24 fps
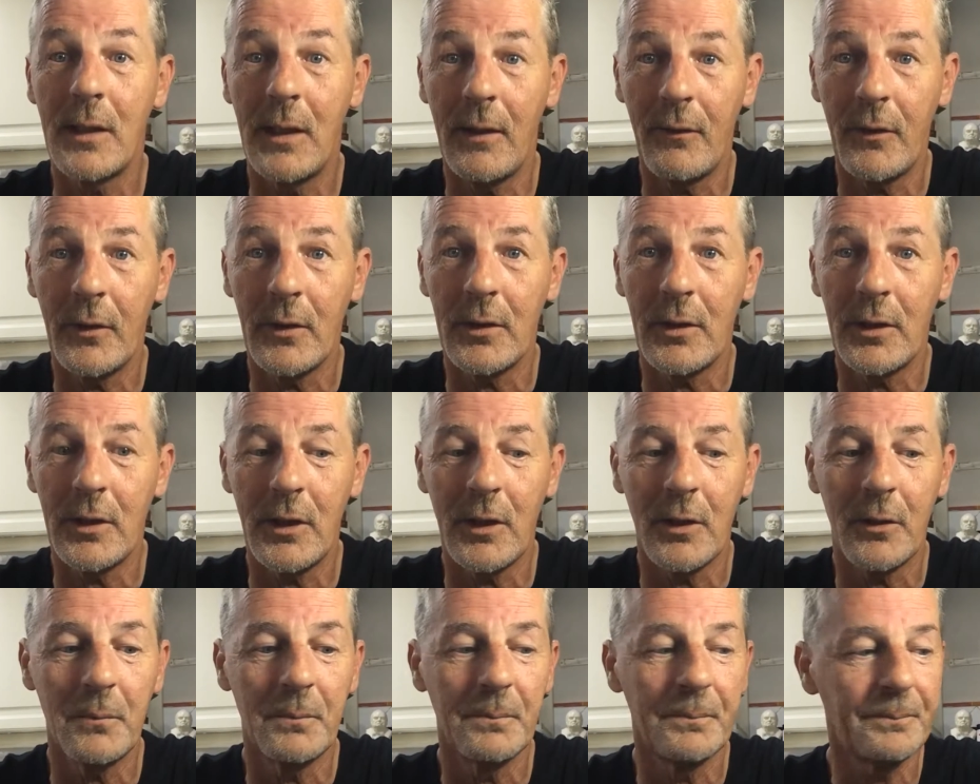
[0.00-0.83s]
given to
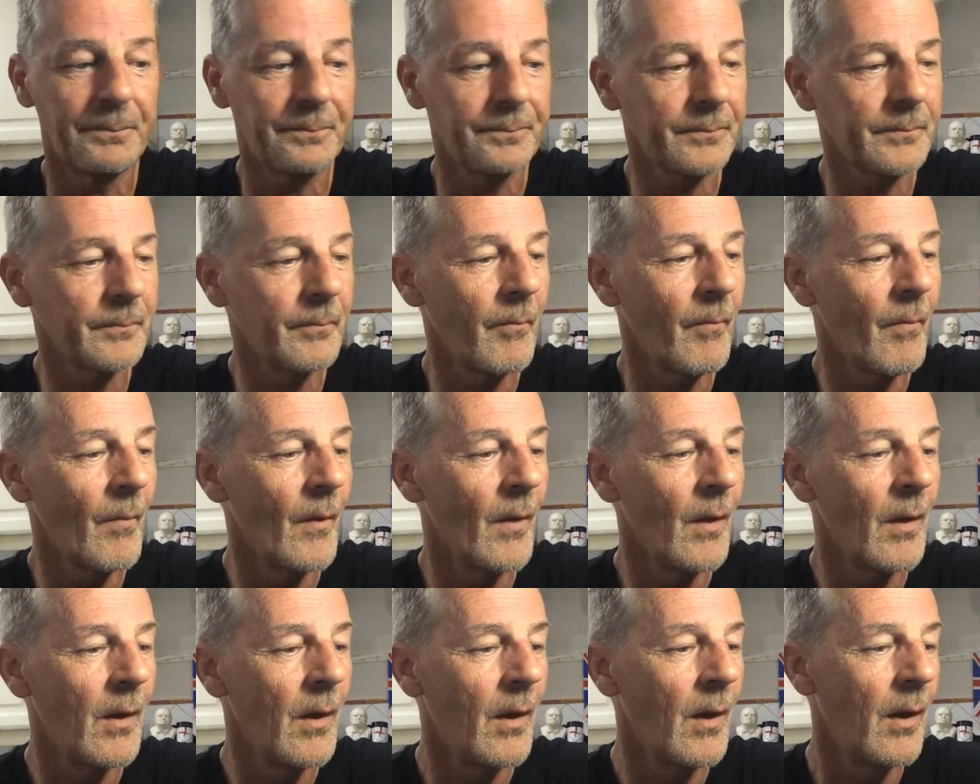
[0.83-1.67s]
you.
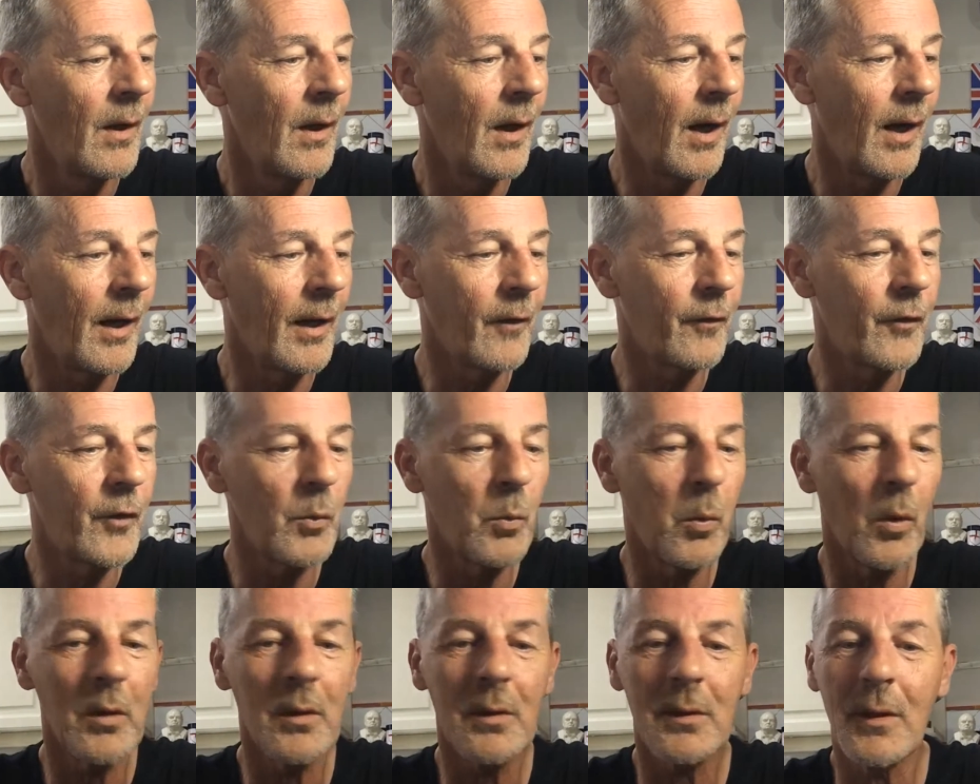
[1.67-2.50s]
And if
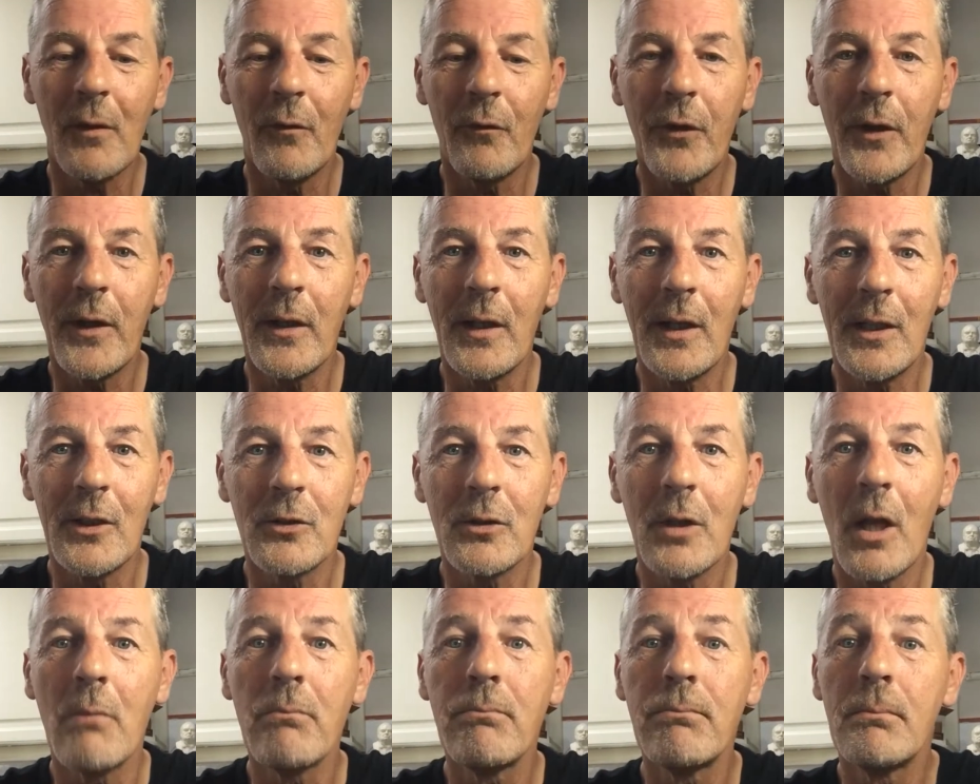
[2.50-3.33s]
you want something,
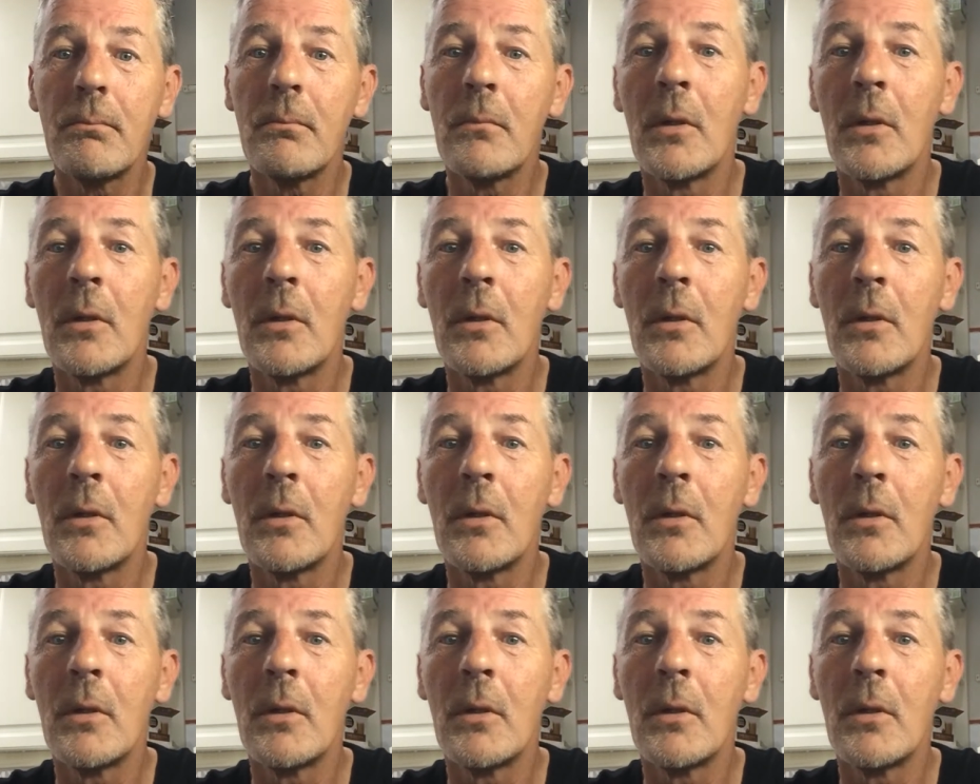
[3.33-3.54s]
it's a